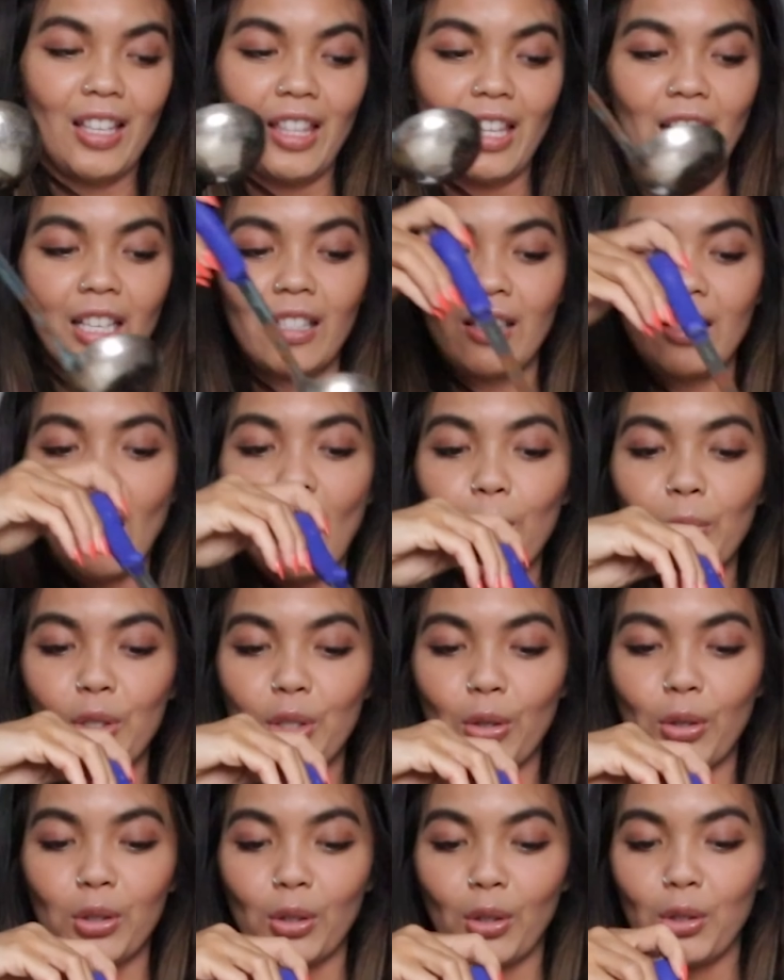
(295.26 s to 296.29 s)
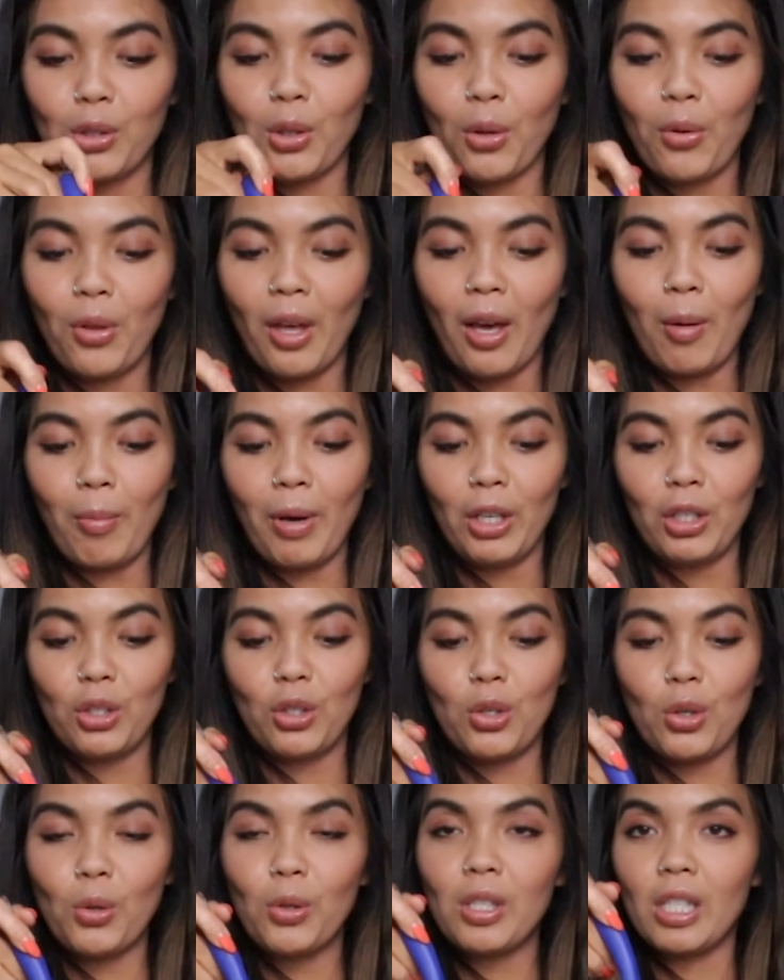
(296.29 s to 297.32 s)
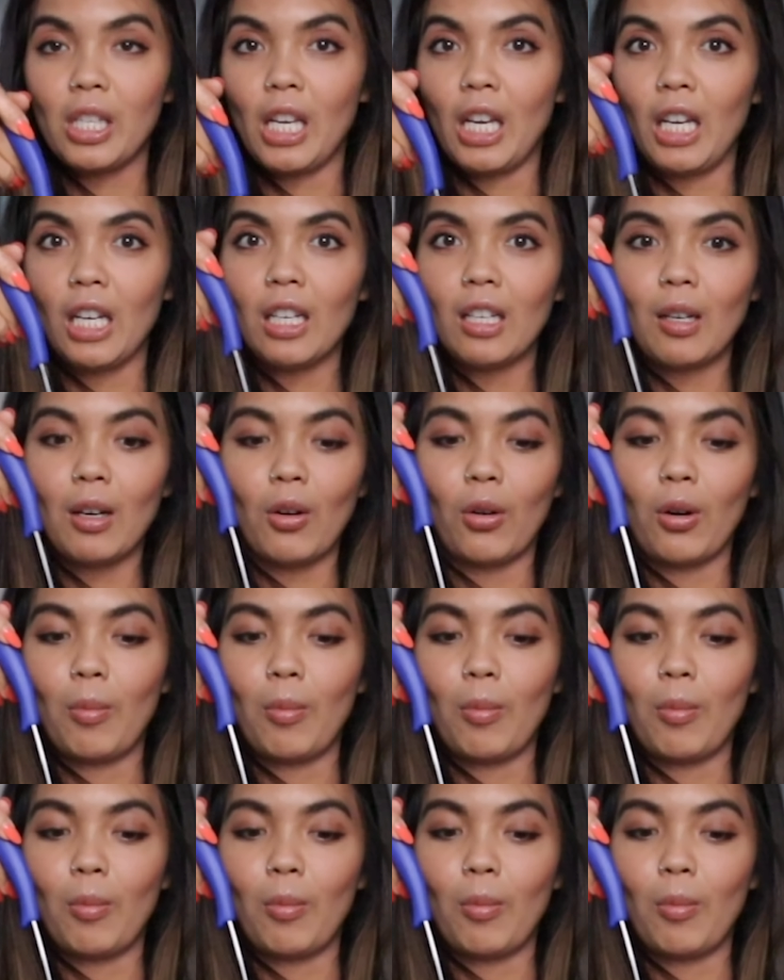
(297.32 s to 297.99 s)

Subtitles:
this Nama juicer so that my juicing